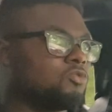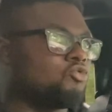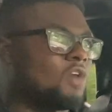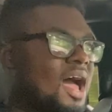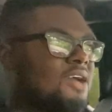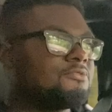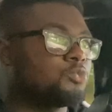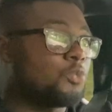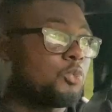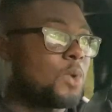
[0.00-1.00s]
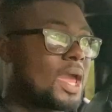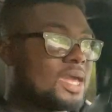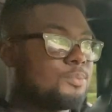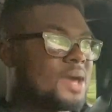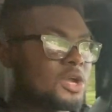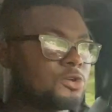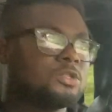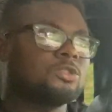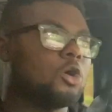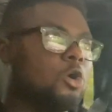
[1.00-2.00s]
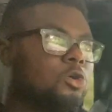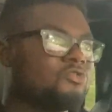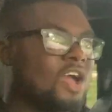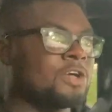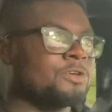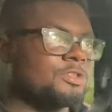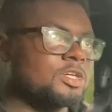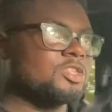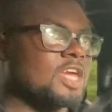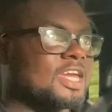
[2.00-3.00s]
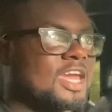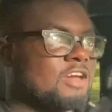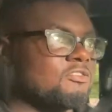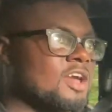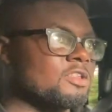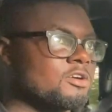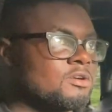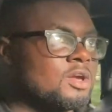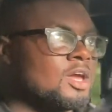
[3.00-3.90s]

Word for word: drives way better than the old Wrangler, the JK Wrangler.